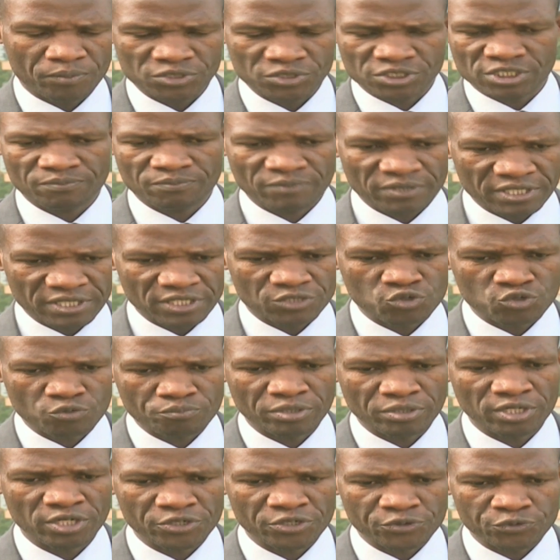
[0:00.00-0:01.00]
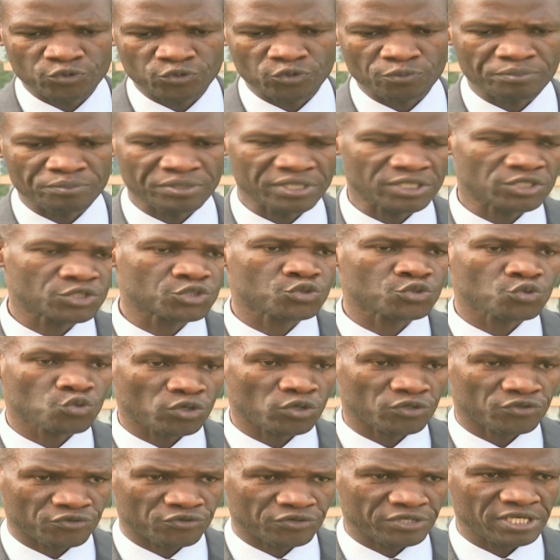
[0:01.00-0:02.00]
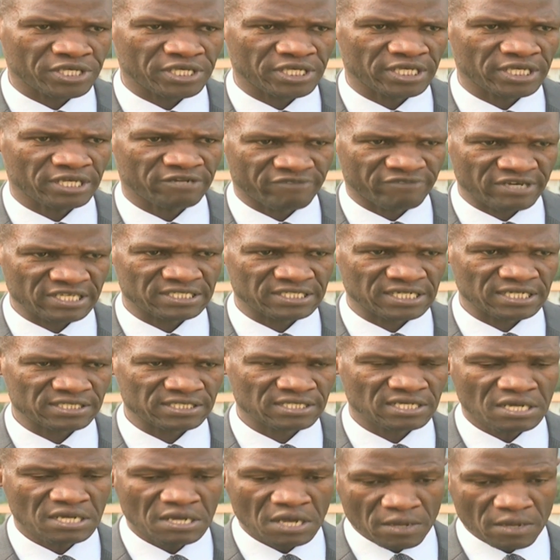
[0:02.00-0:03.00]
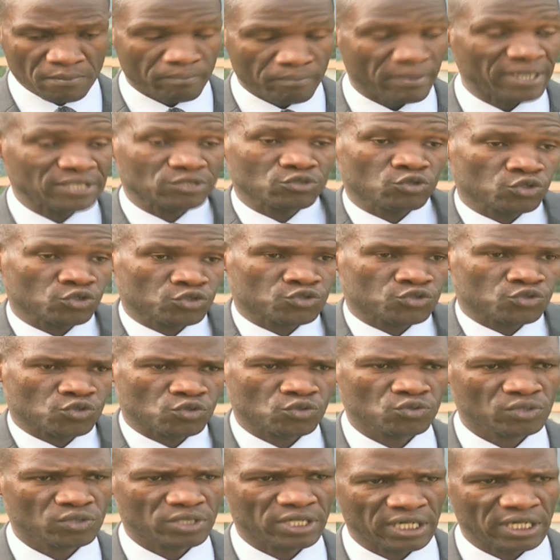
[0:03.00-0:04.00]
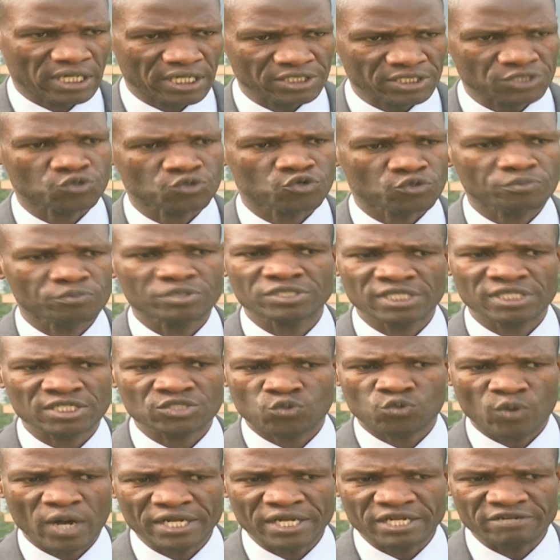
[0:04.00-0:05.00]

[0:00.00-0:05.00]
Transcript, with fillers: possibly the 2 billion will be 2 or 3 investors, but also it could be just one